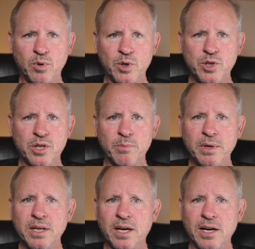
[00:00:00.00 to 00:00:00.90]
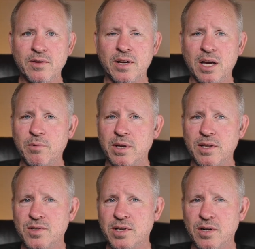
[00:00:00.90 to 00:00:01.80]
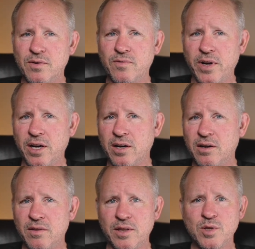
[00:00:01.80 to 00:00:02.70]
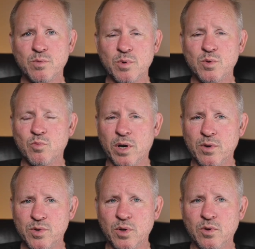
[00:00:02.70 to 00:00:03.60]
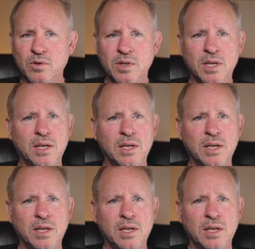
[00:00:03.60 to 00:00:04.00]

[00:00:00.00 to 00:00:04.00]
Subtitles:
Pushed a bit higher than I would consider fair, this was well sold.